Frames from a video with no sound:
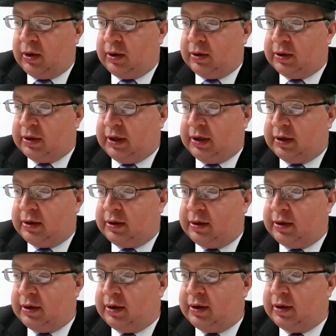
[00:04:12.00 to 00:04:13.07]
or like
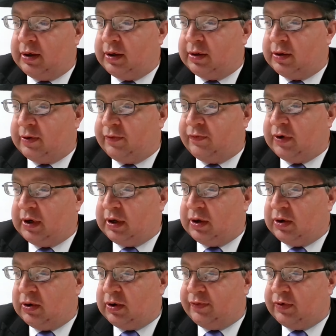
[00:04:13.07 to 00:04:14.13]
the
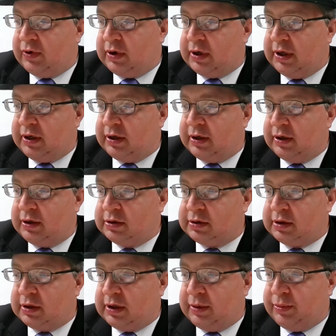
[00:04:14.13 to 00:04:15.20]
video if you like it.
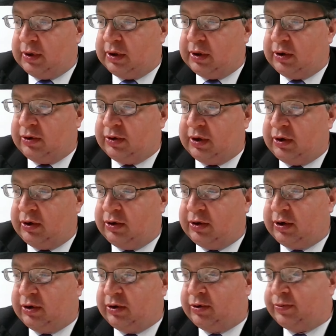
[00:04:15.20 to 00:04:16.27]
Just let me know that you're
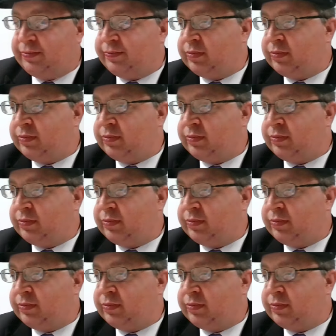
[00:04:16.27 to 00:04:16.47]
there.